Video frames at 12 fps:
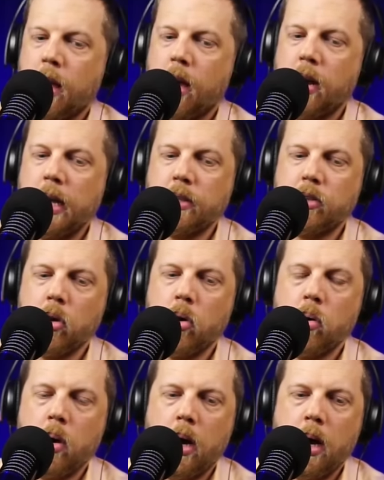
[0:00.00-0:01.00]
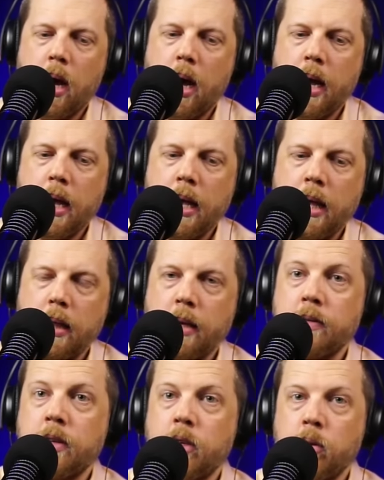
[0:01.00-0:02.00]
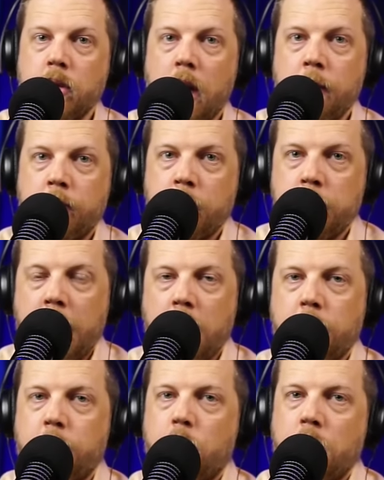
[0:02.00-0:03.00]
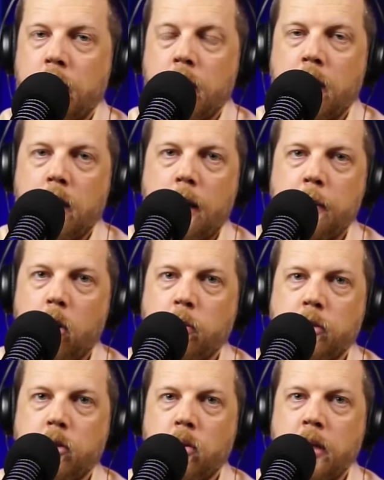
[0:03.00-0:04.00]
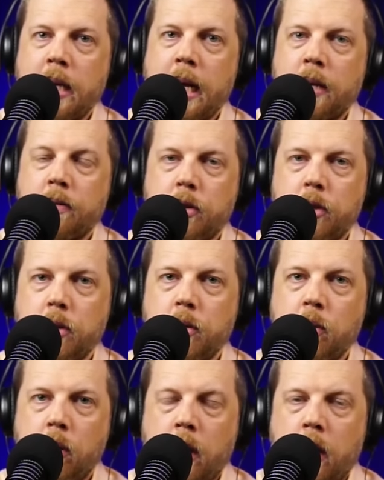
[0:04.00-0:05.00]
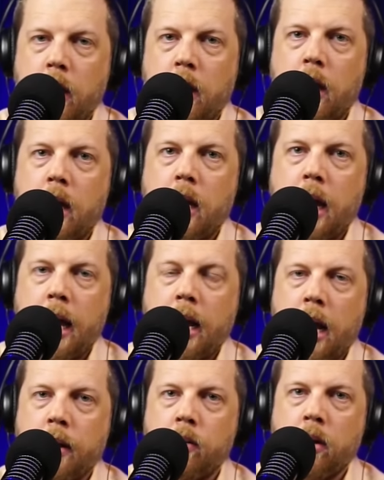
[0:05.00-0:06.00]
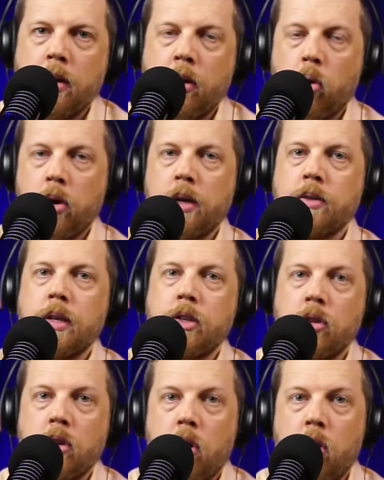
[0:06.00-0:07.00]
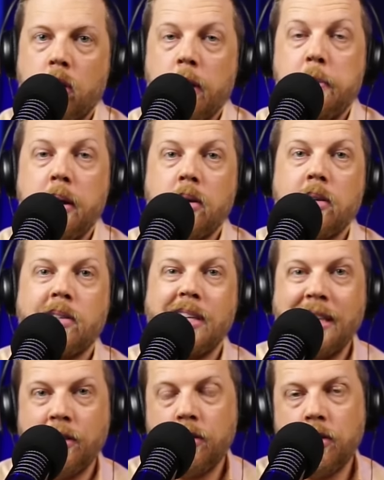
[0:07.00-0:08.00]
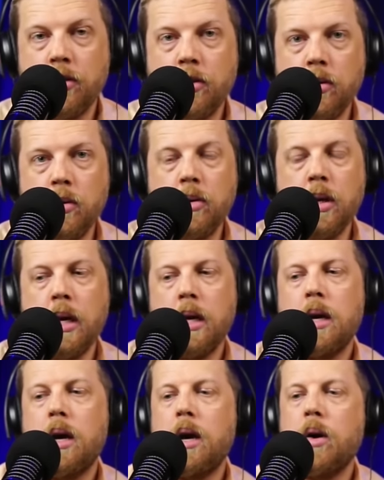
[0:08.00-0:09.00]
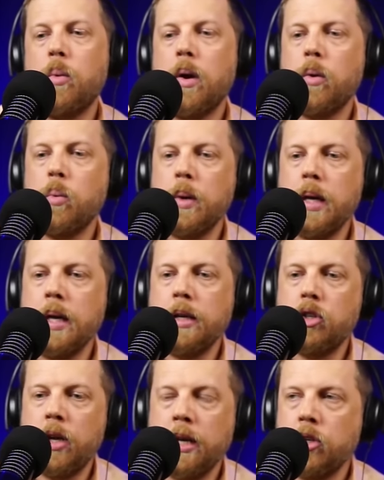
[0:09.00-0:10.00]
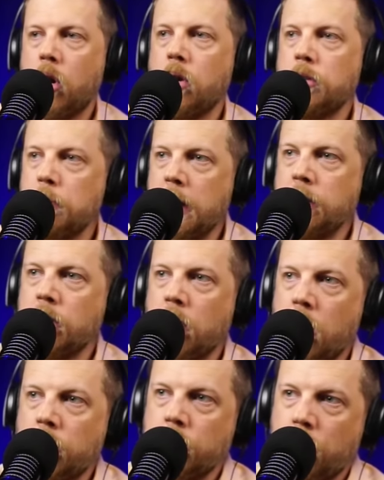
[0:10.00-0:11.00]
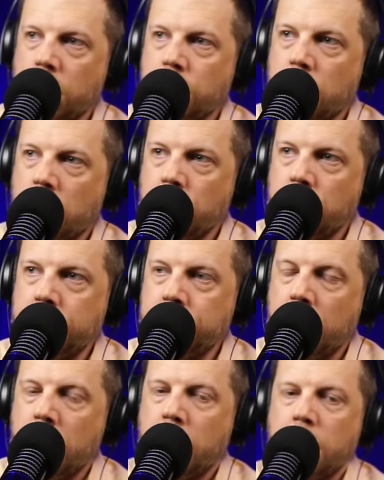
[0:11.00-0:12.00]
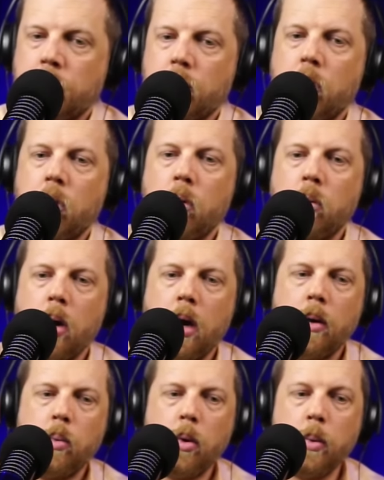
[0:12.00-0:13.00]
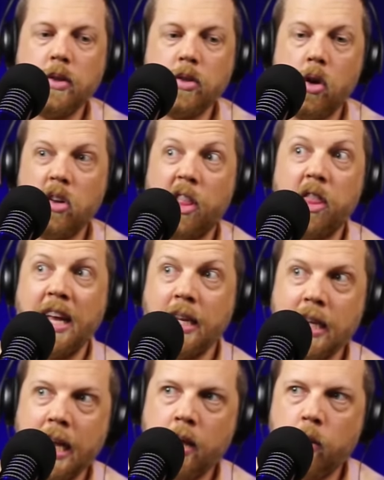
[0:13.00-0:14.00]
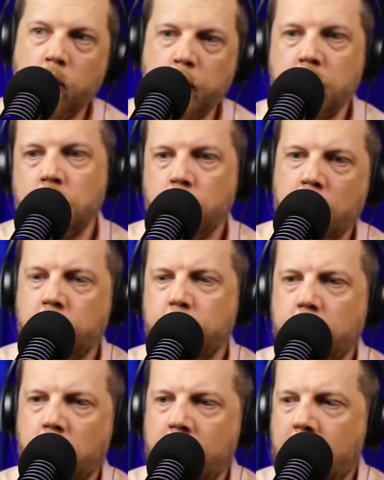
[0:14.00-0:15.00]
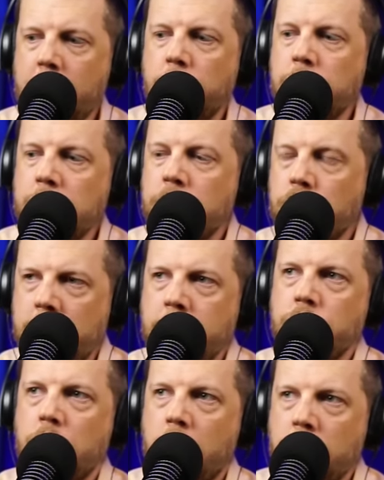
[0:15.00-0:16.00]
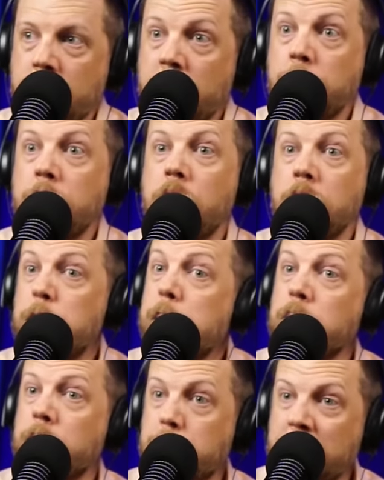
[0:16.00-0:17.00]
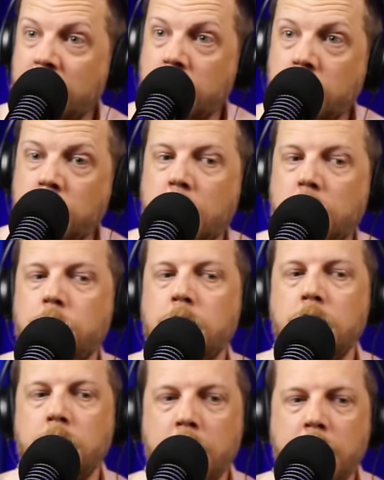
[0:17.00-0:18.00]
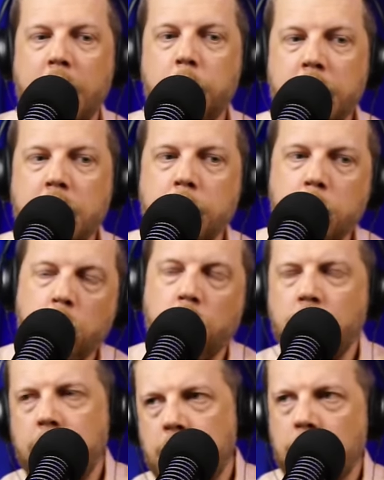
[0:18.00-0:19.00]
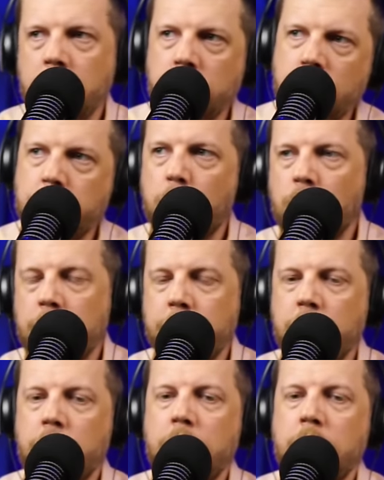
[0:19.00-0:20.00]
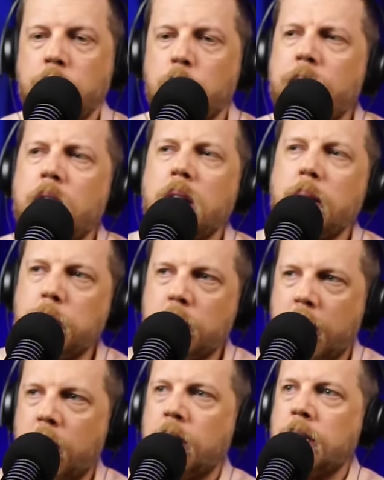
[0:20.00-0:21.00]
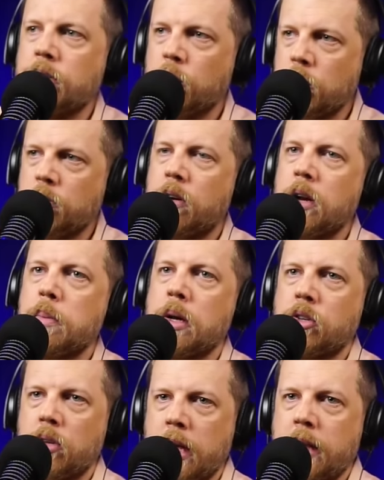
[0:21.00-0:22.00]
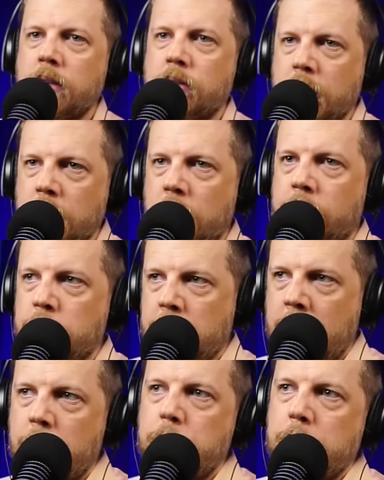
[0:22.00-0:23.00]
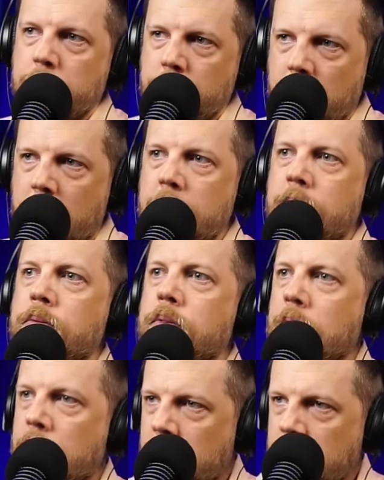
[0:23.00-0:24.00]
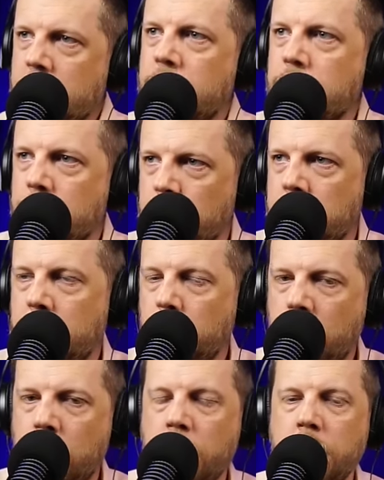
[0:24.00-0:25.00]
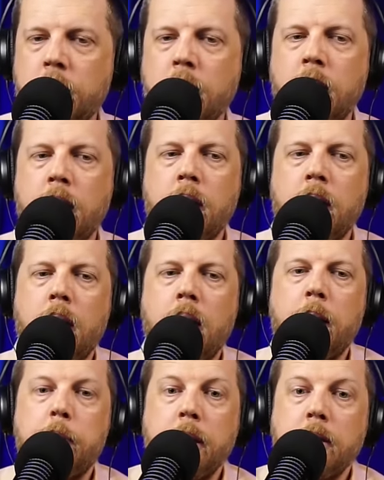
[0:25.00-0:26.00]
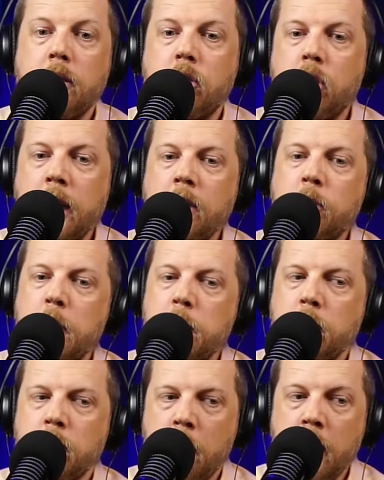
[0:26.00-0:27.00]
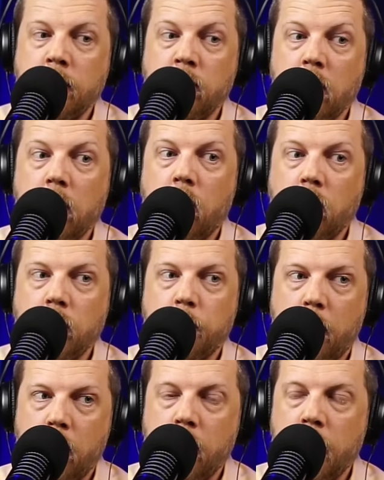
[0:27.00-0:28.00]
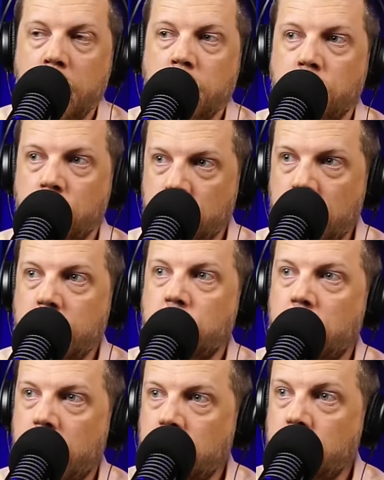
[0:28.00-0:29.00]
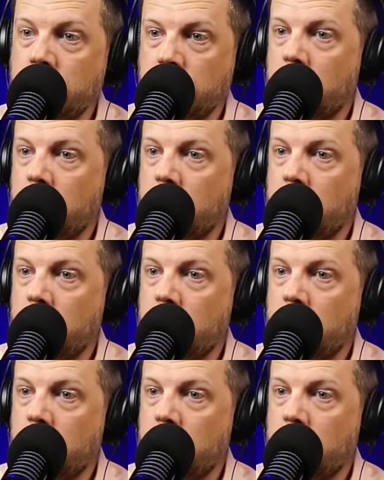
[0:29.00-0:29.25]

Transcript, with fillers: All right. So I live in Utah. I'm from California. I'm a homeschooling dad of two. And I run an organization called Libertas Institute, where we change hearts, minds, and laws across the country. So we're what's called a think tank, where we sit around figuring out how do we change laws, how do we change people's opinions, how do we get them to agree to support different things. We're very libertarian, so it's very much like let's get the government out of people's lives, let them do what they want. But to change people's minds, a large part of that is just education.